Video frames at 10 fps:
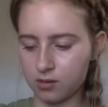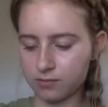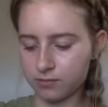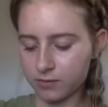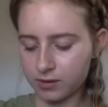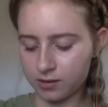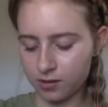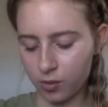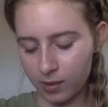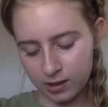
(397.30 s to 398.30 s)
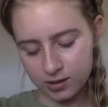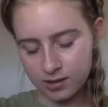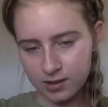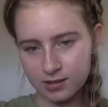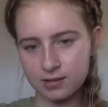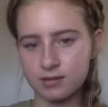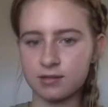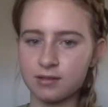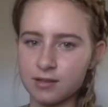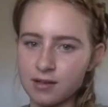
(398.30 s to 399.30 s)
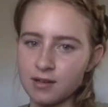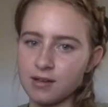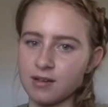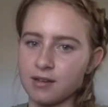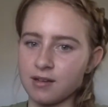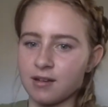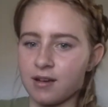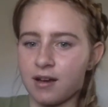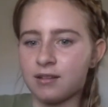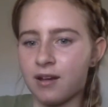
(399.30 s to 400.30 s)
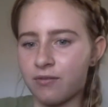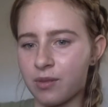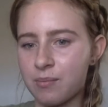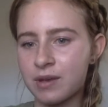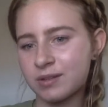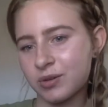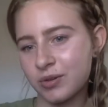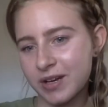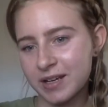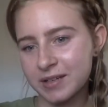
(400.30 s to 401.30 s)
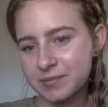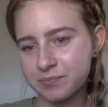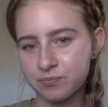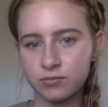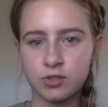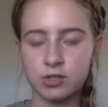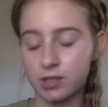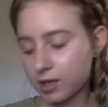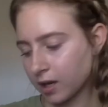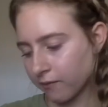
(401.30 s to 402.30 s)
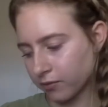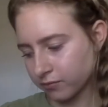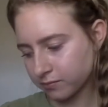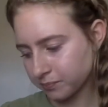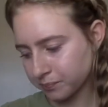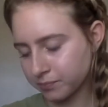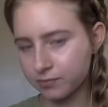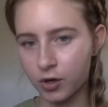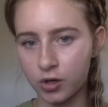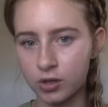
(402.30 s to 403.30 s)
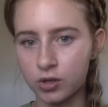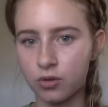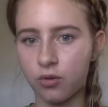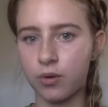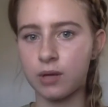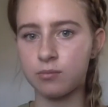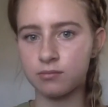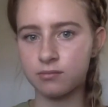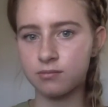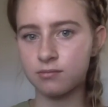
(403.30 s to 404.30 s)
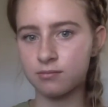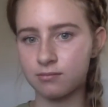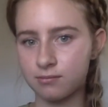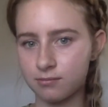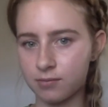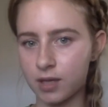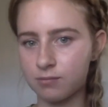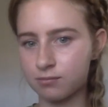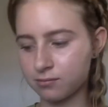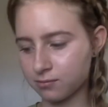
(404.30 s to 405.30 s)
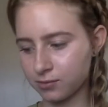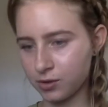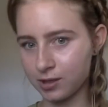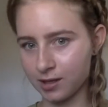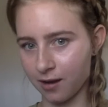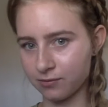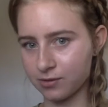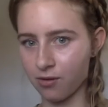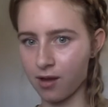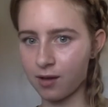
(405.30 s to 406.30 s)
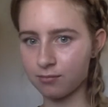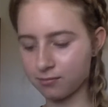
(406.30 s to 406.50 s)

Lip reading: Oh my goodness. I love the mystery. Just kidding, I've already looked through it, but you didn't have to know that.